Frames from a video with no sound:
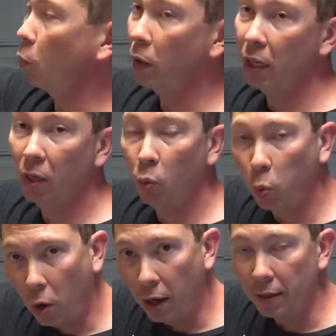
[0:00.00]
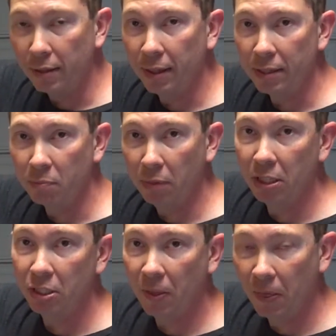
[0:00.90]
we want as
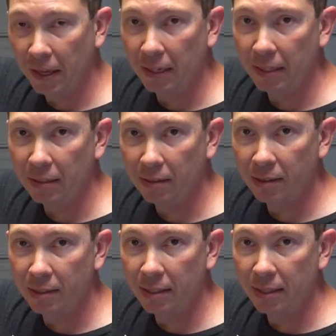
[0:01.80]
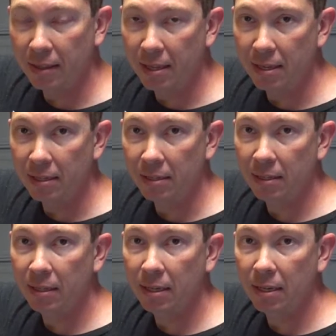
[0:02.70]
much thickness on
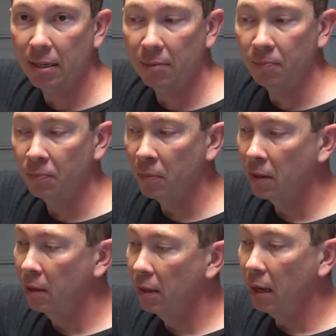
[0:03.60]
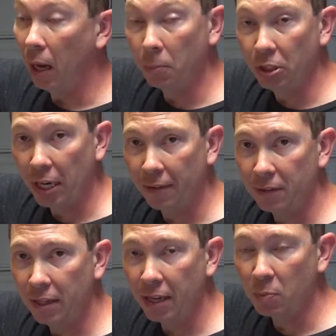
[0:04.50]
these hub
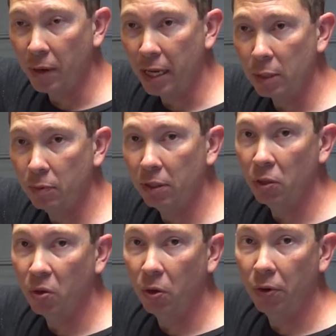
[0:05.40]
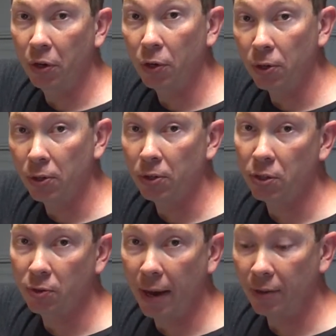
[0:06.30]
shafts as possible in order to endure the
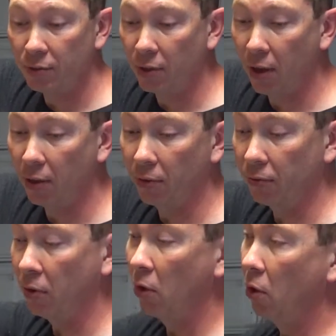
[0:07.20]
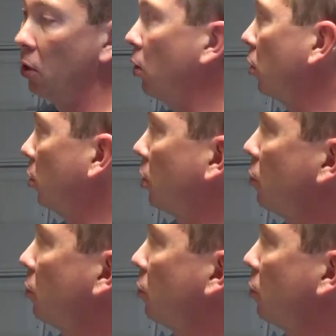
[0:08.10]
stress of, you can